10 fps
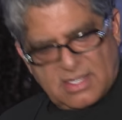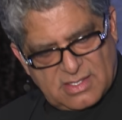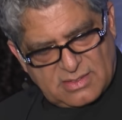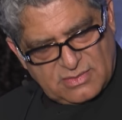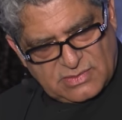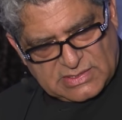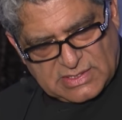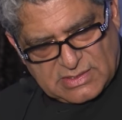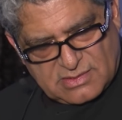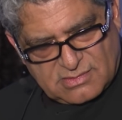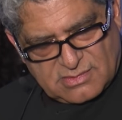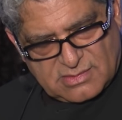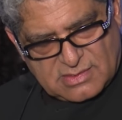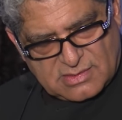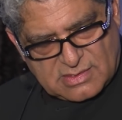and you say,
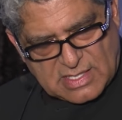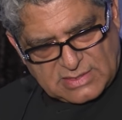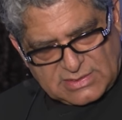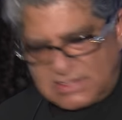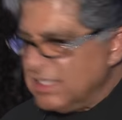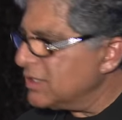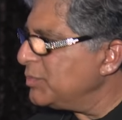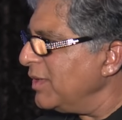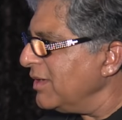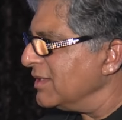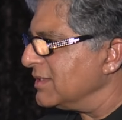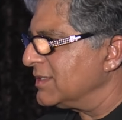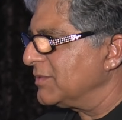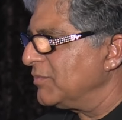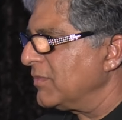that's an
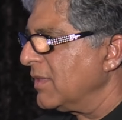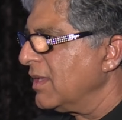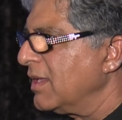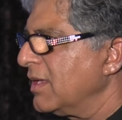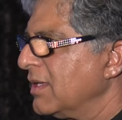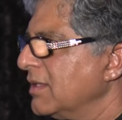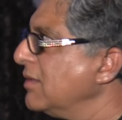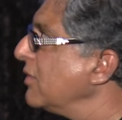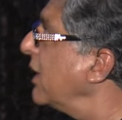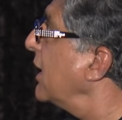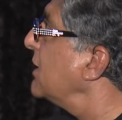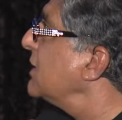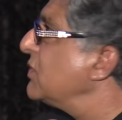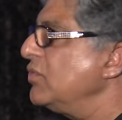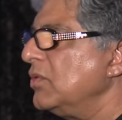experience. You're looking at
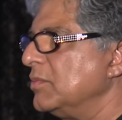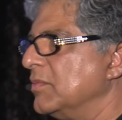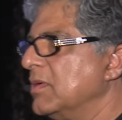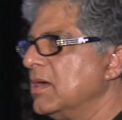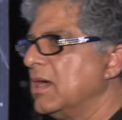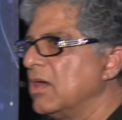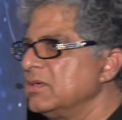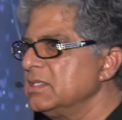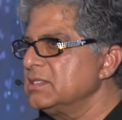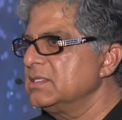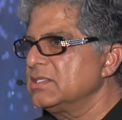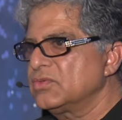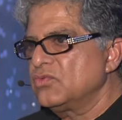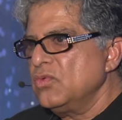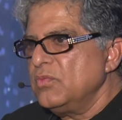this room. How does this
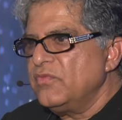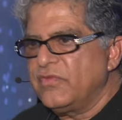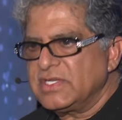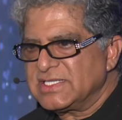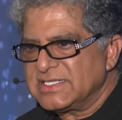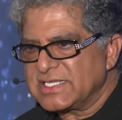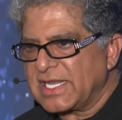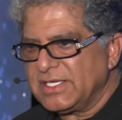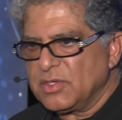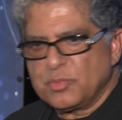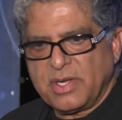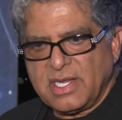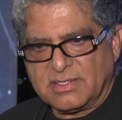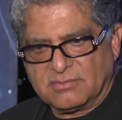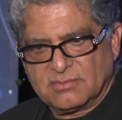room fit inside your
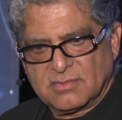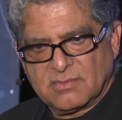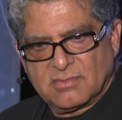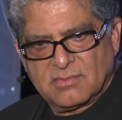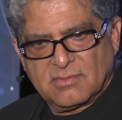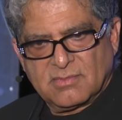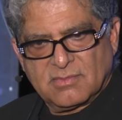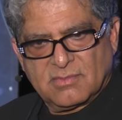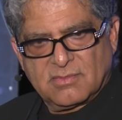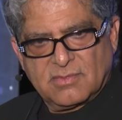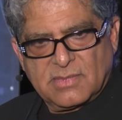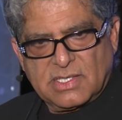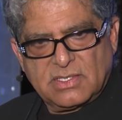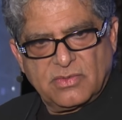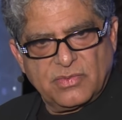brain?
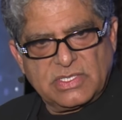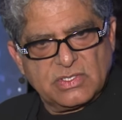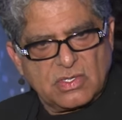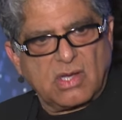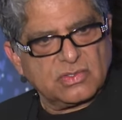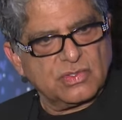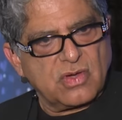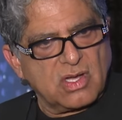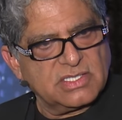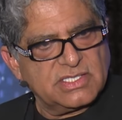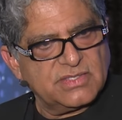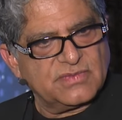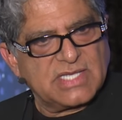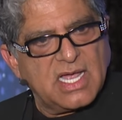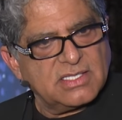You know, when you talk to cognitive
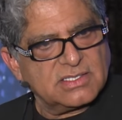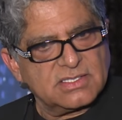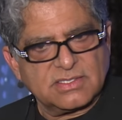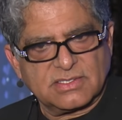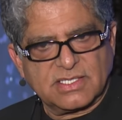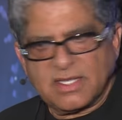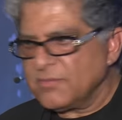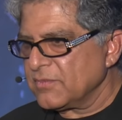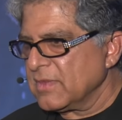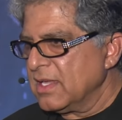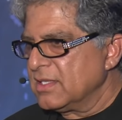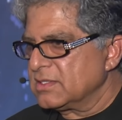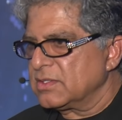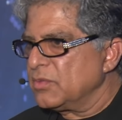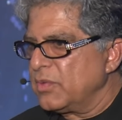scientists, you say,
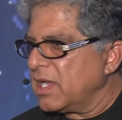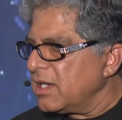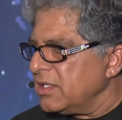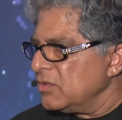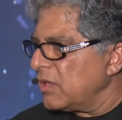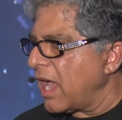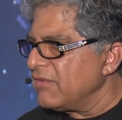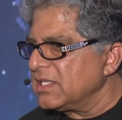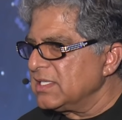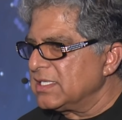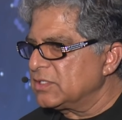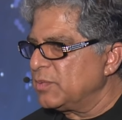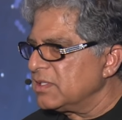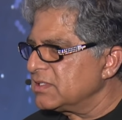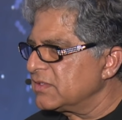so where are you having the
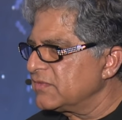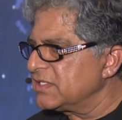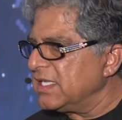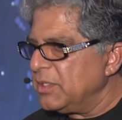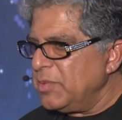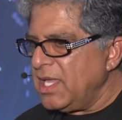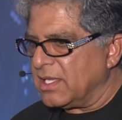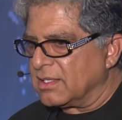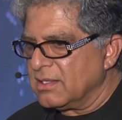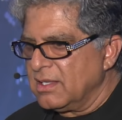experience of seeing me?